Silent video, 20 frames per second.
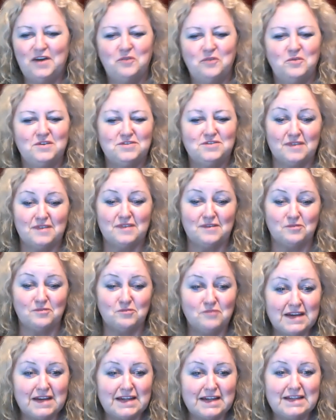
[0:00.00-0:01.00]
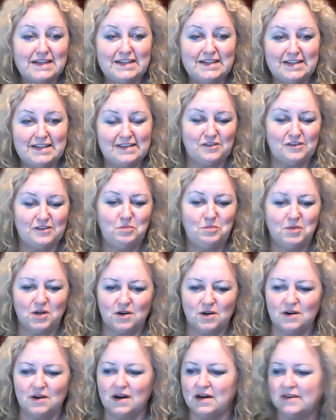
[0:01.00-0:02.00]
which was really
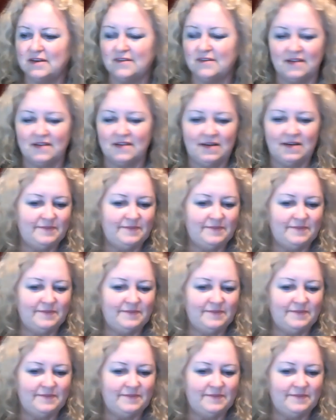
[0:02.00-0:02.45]
super because,